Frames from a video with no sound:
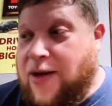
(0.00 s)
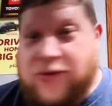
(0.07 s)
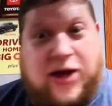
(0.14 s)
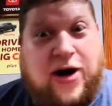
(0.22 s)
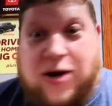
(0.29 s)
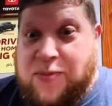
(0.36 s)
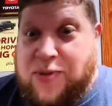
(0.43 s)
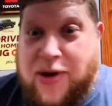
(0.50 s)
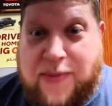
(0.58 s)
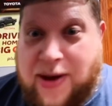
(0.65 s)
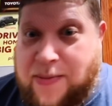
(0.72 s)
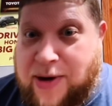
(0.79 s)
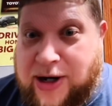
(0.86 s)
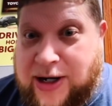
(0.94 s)
They already put
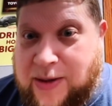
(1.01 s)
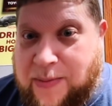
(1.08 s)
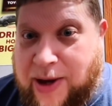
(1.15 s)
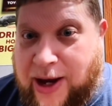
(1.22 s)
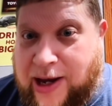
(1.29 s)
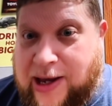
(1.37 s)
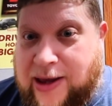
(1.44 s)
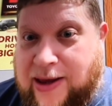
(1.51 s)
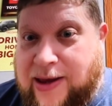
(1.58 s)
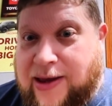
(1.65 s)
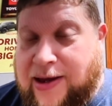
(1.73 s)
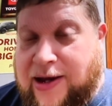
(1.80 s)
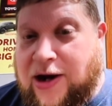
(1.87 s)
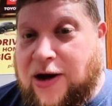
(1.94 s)
my money in the bank.
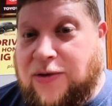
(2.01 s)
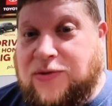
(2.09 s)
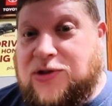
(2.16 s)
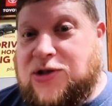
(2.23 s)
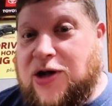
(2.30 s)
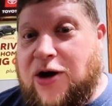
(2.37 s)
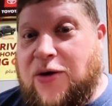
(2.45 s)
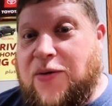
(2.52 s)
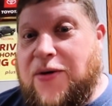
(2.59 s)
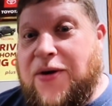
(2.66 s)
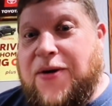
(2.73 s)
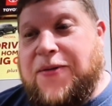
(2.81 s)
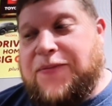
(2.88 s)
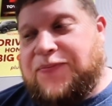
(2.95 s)
Yeah, you know, so
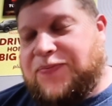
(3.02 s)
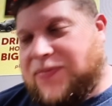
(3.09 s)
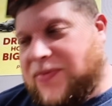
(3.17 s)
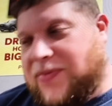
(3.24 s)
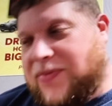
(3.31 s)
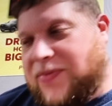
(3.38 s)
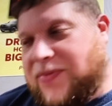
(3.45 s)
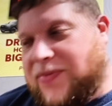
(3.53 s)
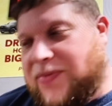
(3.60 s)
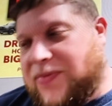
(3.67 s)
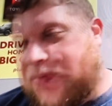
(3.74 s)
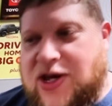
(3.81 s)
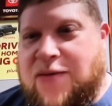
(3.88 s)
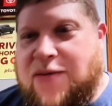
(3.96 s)
you
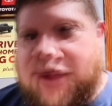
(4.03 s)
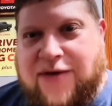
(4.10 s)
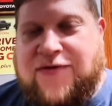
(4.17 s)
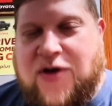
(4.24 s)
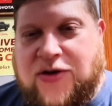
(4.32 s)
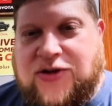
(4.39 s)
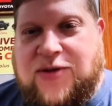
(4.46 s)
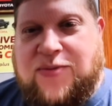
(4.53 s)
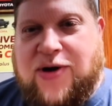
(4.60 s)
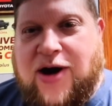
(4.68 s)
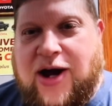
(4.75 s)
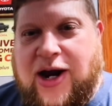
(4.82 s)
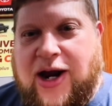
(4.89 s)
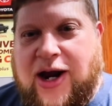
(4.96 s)
sent me a faulty
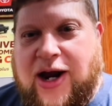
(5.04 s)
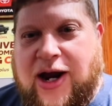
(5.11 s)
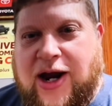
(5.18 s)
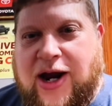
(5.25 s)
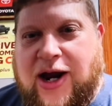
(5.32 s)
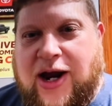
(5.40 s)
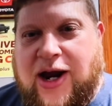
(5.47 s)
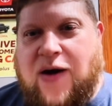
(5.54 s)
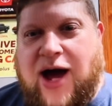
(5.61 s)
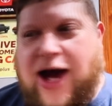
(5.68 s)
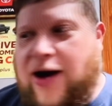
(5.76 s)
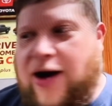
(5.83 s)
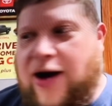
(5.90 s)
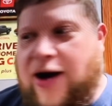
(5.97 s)
product. You know,
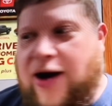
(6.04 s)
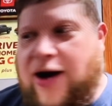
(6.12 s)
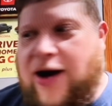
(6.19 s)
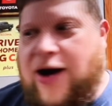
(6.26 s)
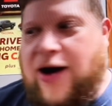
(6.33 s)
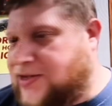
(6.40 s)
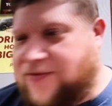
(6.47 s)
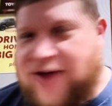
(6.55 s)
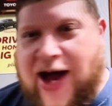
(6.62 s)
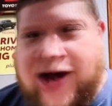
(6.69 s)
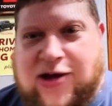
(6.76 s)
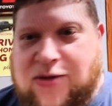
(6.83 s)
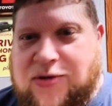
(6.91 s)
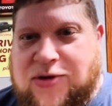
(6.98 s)
I don't care if it's a
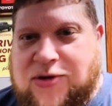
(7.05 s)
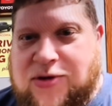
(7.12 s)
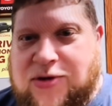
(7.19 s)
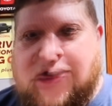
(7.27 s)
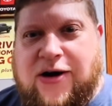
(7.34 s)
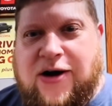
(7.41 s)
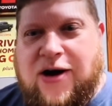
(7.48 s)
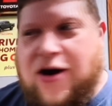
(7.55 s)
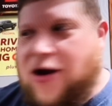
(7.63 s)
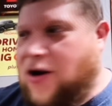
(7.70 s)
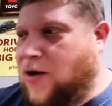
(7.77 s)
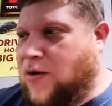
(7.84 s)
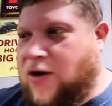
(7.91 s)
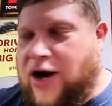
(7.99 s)
vacuum cleaner
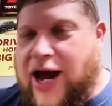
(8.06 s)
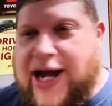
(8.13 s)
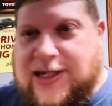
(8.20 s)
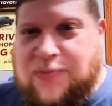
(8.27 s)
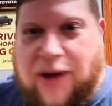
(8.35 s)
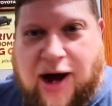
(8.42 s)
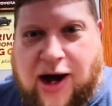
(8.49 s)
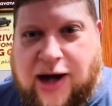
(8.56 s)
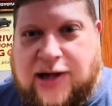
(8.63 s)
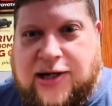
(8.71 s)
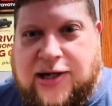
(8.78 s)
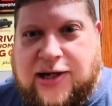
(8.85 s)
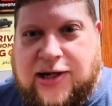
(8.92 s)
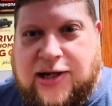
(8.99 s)
or an
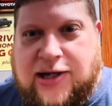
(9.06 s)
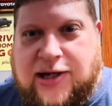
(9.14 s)
Xbox.